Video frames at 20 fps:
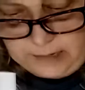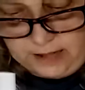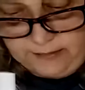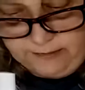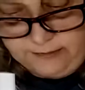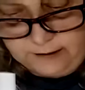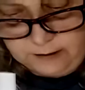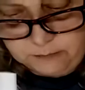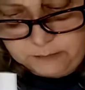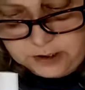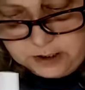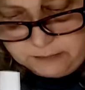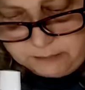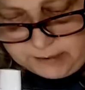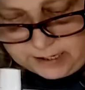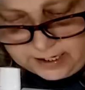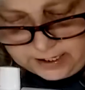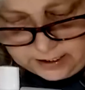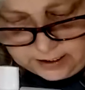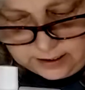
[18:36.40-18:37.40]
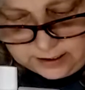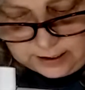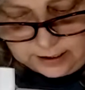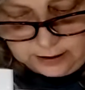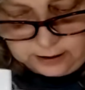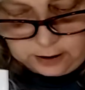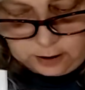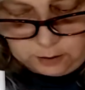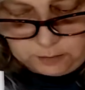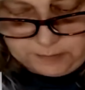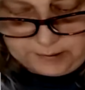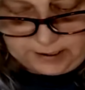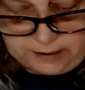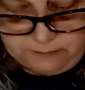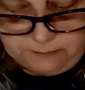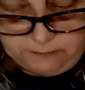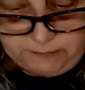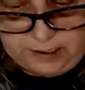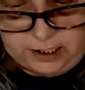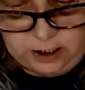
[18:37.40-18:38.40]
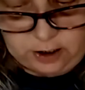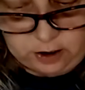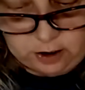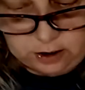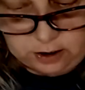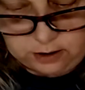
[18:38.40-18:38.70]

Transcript: them to be a little bit bigger.